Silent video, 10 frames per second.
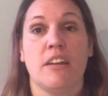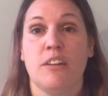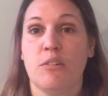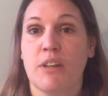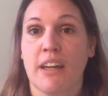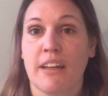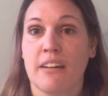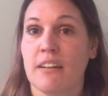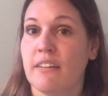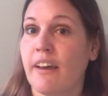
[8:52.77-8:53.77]
you
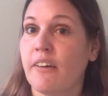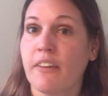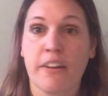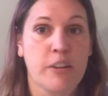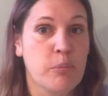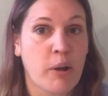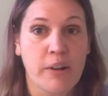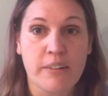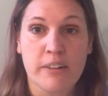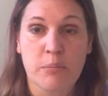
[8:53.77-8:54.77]
can tell the other
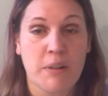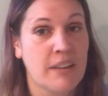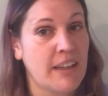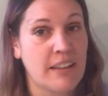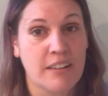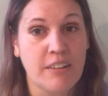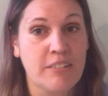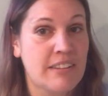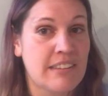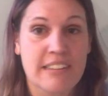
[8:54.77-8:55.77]
partner and be like, no,
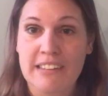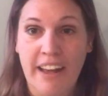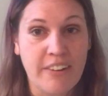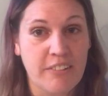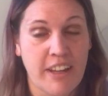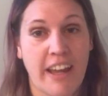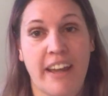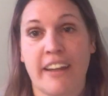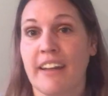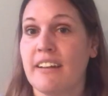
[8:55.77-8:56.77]
this is not
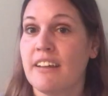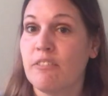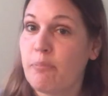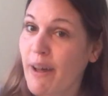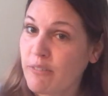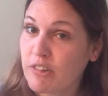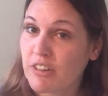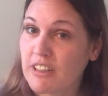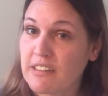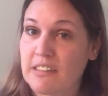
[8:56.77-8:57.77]
okay, and give
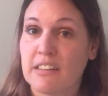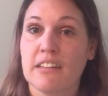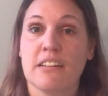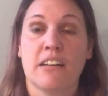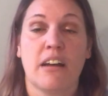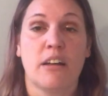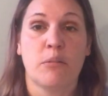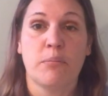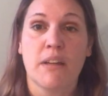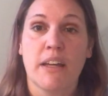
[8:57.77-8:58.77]
boundaries
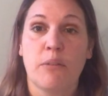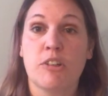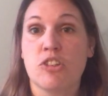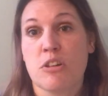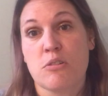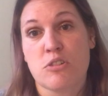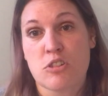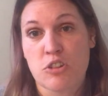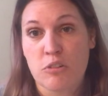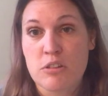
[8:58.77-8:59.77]
um, which shows,
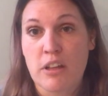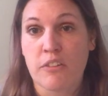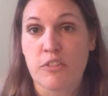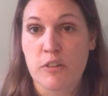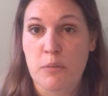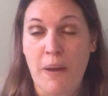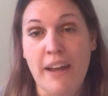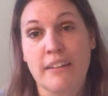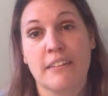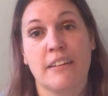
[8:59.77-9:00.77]
shows self
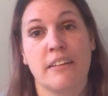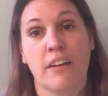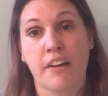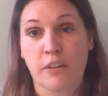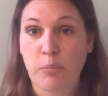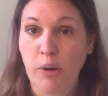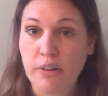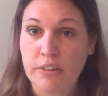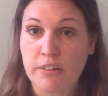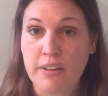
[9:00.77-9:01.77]
respect. And then the other
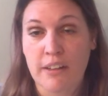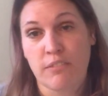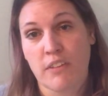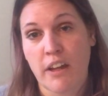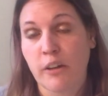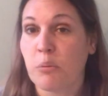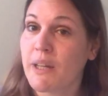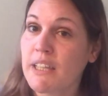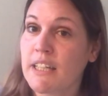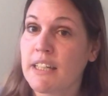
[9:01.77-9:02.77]
partner, if they are
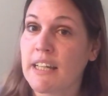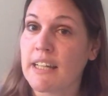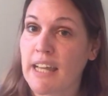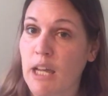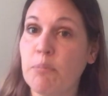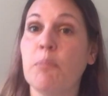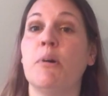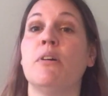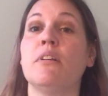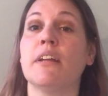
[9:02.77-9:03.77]
willing and
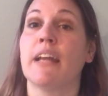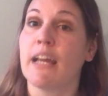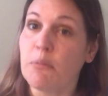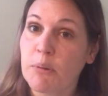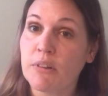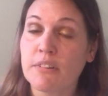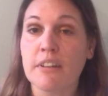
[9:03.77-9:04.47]
capable and able,